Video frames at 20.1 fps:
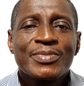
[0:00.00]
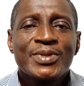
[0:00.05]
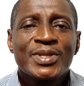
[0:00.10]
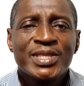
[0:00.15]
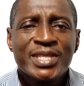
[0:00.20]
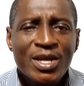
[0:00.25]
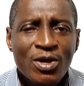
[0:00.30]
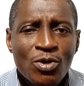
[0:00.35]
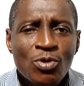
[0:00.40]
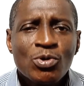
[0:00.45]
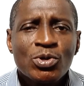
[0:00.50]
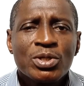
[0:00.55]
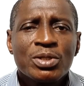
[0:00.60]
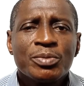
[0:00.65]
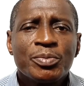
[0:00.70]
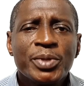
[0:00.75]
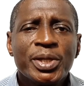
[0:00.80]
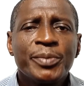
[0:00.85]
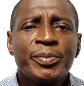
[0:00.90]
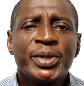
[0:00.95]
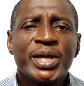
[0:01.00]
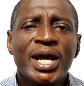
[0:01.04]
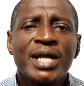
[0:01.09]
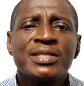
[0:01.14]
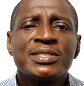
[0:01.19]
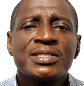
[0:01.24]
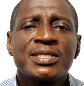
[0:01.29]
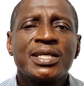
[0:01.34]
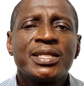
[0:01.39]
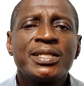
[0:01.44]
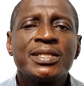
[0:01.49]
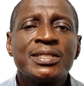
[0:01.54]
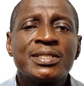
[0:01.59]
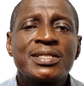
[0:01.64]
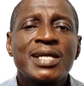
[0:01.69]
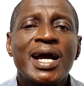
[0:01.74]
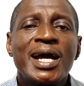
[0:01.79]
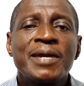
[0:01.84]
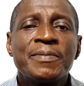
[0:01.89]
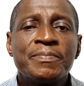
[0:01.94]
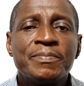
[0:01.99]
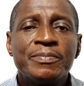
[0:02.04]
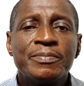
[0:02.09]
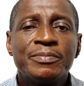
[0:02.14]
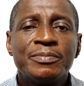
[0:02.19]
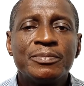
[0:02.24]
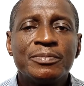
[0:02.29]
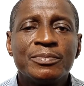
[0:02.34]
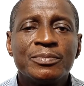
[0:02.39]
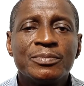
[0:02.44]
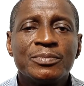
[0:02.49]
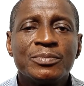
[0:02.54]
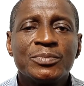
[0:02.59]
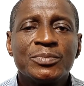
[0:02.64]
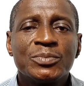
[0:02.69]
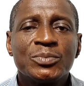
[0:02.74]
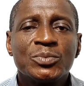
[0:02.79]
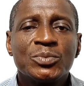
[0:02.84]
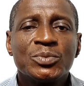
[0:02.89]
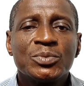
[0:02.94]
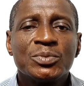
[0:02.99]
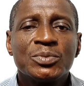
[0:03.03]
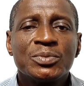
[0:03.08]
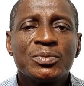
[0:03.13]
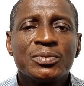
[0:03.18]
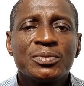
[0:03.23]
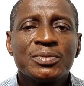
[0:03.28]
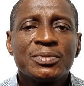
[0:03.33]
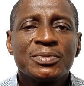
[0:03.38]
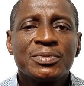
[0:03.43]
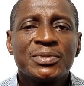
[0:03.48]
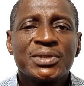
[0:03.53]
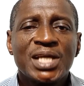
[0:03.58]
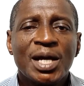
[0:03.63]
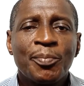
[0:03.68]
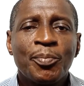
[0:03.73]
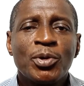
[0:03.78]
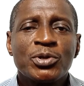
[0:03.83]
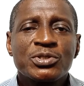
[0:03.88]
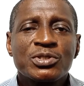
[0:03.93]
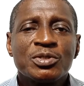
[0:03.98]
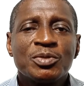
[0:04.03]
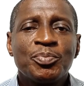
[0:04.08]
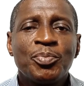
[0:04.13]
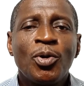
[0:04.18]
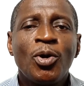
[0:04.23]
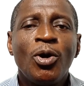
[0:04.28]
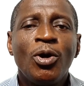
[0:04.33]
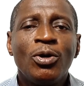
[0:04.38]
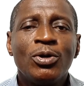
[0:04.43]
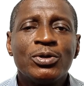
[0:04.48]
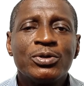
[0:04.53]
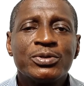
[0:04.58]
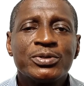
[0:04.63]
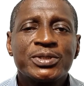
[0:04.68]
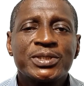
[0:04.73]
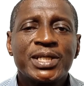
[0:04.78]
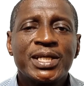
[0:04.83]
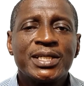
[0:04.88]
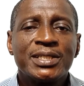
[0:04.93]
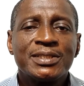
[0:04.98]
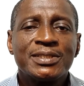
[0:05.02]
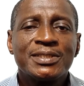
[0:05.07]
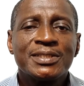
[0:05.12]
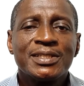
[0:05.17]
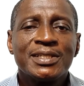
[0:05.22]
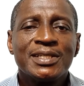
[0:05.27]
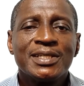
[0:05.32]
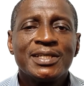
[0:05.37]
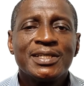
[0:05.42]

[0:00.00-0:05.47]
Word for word: They would be answered in time. The Apostle Paul says,